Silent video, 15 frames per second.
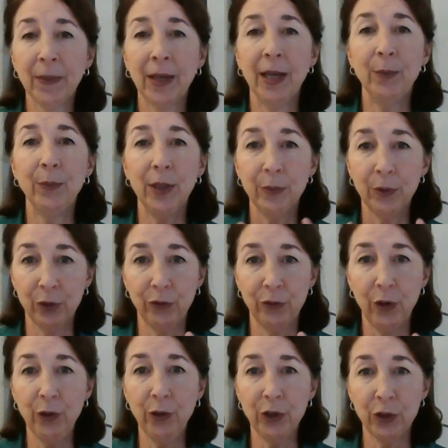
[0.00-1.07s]
and be able to
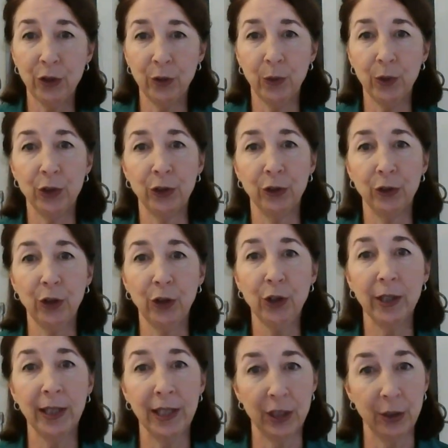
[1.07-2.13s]
focus on what you're
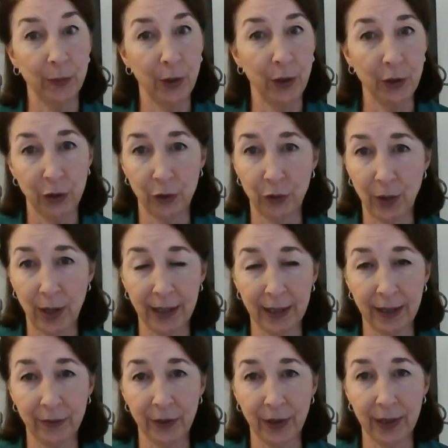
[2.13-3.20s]
learning as opposed to
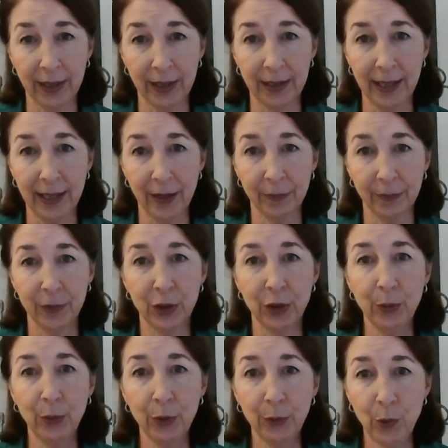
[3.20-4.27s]
writing everything down.
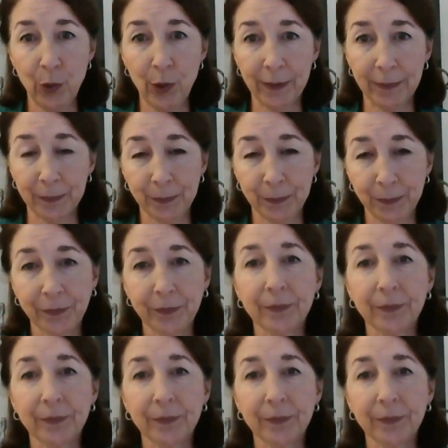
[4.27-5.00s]
Super important.